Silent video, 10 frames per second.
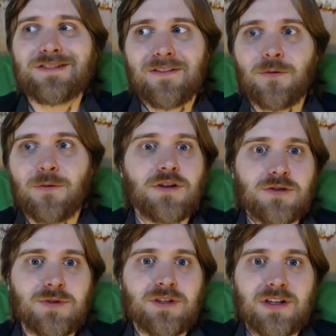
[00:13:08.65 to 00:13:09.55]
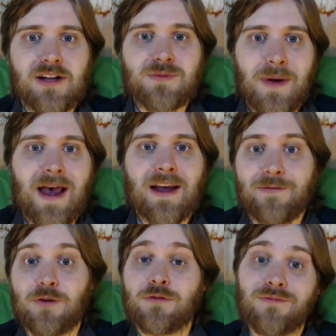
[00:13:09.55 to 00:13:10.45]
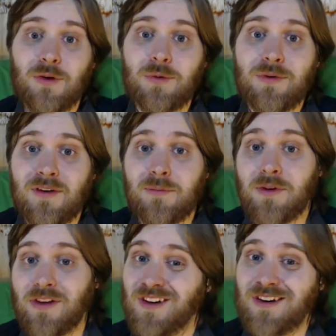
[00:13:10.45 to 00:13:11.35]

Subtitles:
$400 million back if you're doing something good.